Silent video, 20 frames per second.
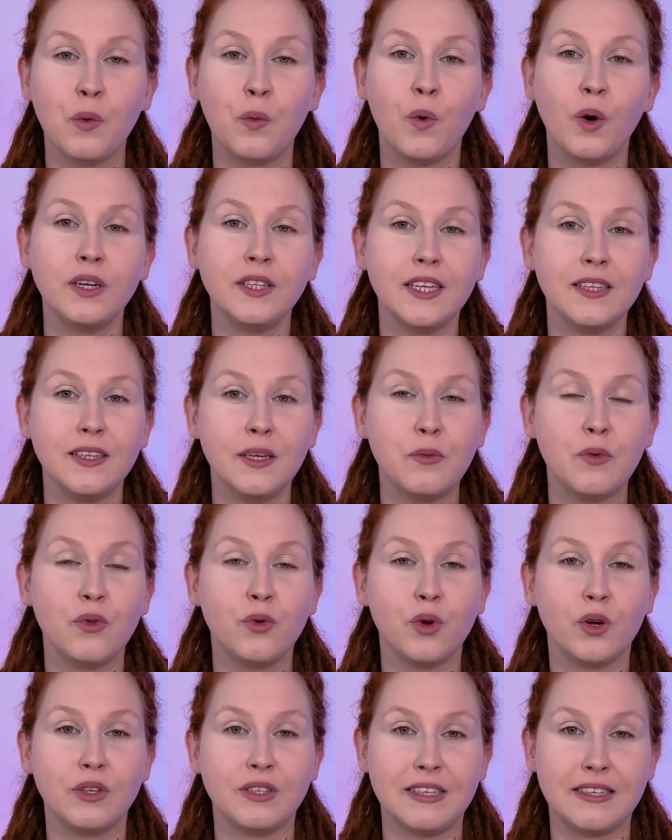walk the team
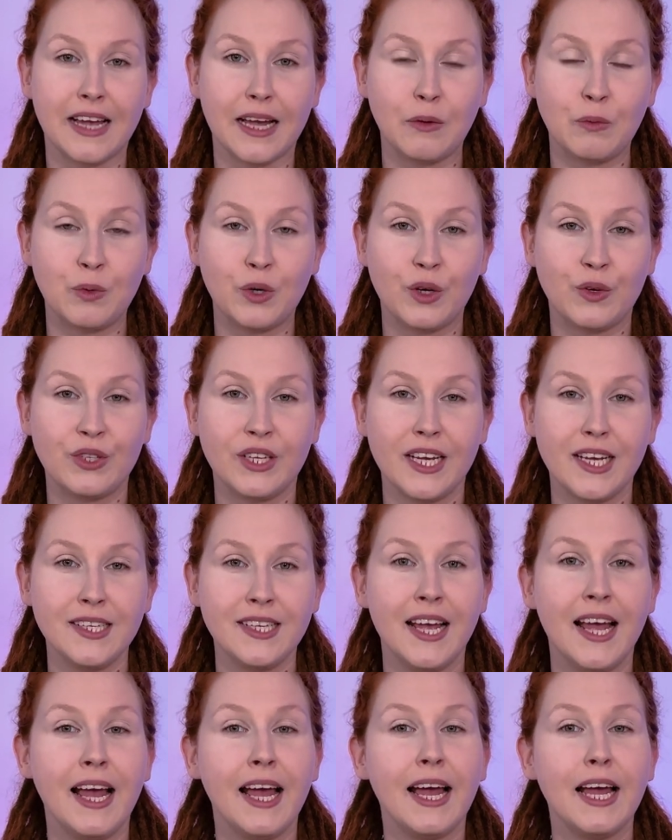through your design
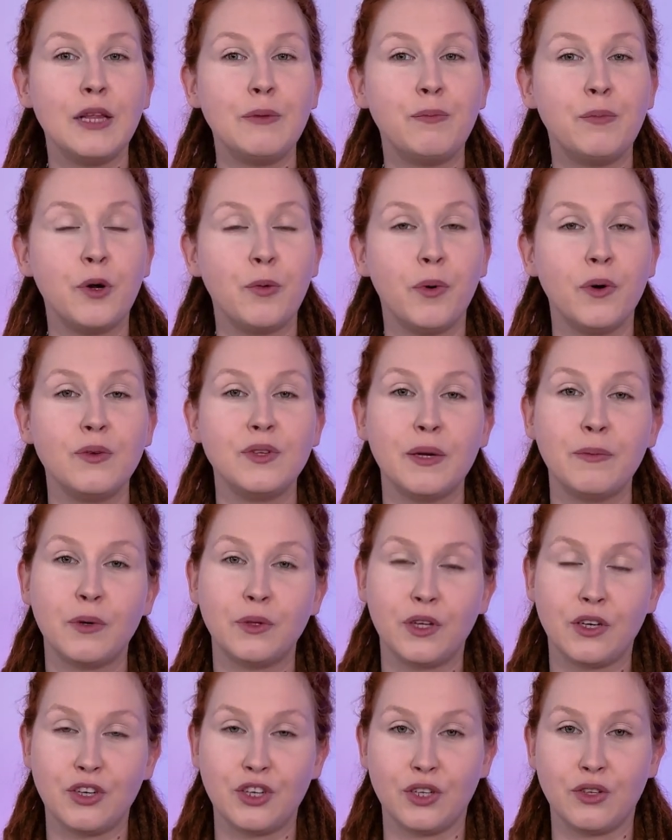process, and propose a
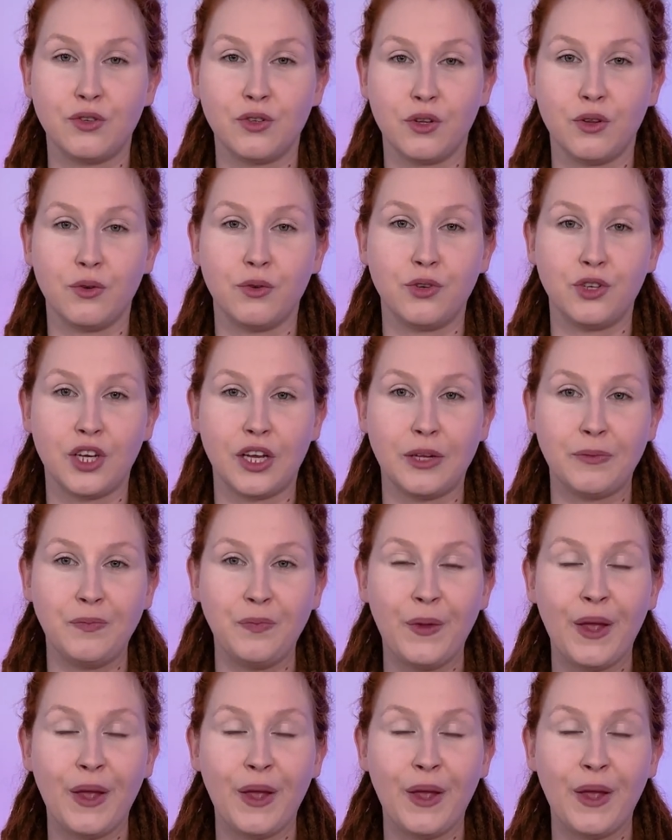potential solution.